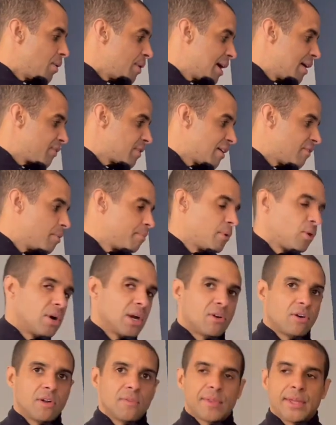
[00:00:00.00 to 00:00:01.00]
have to have a
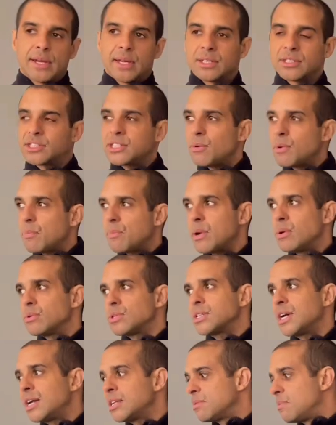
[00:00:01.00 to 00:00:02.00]
boiler on there. So many people
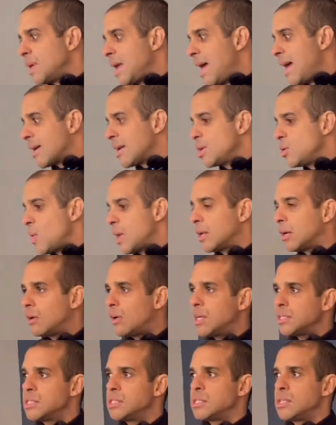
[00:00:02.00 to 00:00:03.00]
say to me, how can you
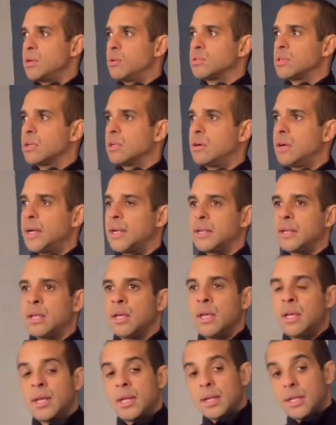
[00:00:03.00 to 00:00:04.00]
analyse these deals online?
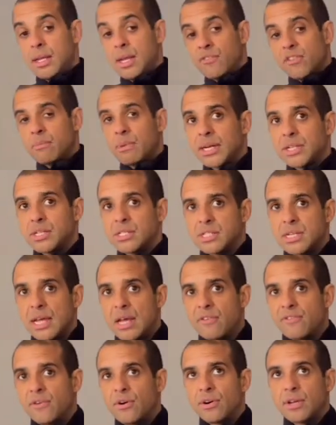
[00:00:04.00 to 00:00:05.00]
The information's there for